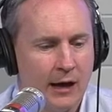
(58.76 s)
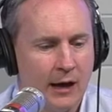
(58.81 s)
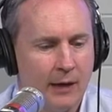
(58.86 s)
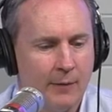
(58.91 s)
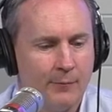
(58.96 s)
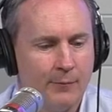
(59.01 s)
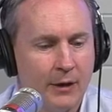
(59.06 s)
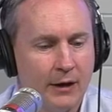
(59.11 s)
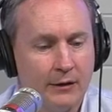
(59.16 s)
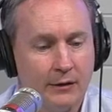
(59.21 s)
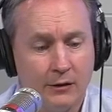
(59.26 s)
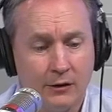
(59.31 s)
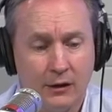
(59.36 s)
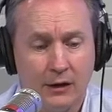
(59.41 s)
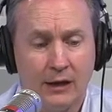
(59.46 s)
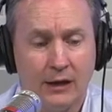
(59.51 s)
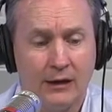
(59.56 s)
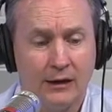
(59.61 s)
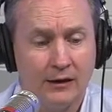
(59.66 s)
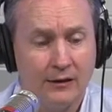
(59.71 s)
um, but
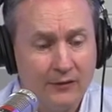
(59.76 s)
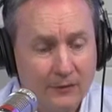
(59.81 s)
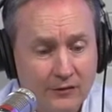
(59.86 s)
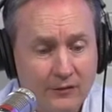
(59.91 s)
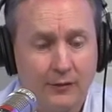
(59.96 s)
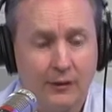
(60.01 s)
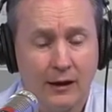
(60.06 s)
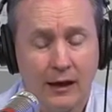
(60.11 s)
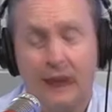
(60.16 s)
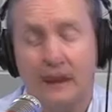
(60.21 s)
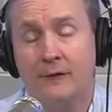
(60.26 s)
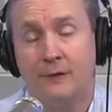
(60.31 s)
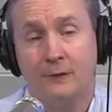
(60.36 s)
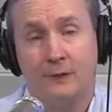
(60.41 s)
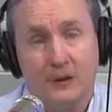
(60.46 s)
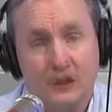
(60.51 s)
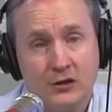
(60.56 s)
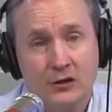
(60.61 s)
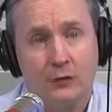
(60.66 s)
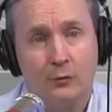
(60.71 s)
it is an
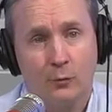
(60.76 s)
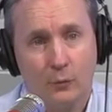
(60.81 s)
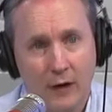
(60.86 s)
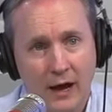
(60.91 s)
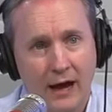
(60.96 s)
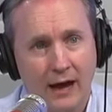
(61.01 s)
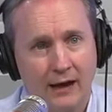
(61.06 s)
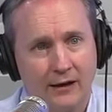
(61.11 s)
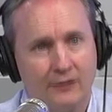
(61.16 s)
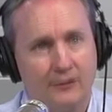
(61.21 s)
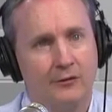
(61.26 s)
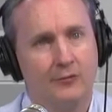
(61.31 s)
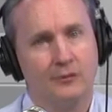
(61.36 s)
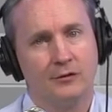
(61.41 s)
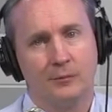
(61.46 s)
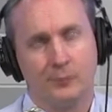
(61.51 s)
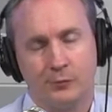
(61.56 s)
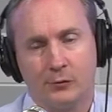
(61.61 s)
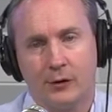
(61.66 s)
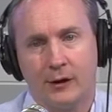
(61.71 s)
efficient way
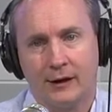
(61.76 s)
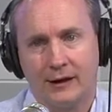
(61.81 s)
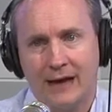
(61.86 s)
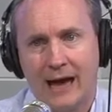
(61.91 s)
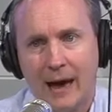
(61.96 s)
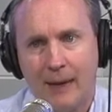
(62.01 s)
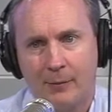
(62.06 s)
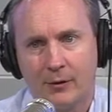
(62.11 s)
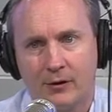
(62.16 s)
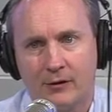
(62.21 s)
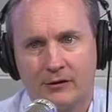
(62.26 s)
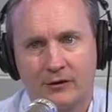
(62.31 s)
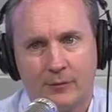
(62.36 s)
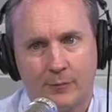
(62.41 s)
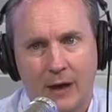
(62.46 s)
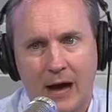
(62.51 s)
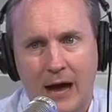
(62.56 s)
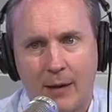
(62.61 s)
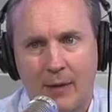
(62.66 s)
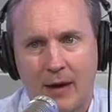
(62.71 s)
to deploy capital
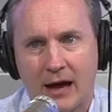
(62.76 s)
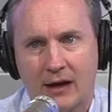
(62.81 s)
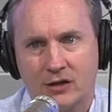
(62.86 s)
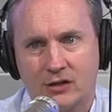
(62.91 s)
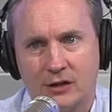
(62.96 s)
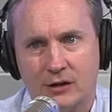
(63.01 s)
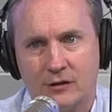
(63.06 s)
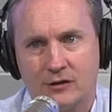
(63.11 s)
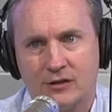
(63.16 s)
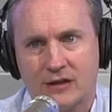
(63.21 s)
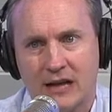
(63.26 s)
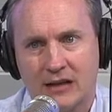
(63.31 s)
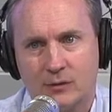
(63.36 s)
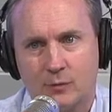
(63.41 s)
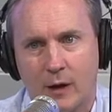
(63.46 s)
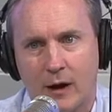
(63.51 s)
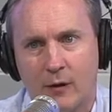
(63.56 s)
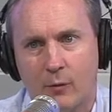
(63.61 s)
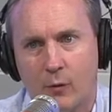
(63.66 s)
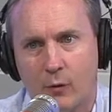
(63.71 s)
to buy back shares.
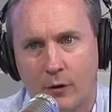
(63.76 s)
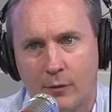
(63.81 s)
That's why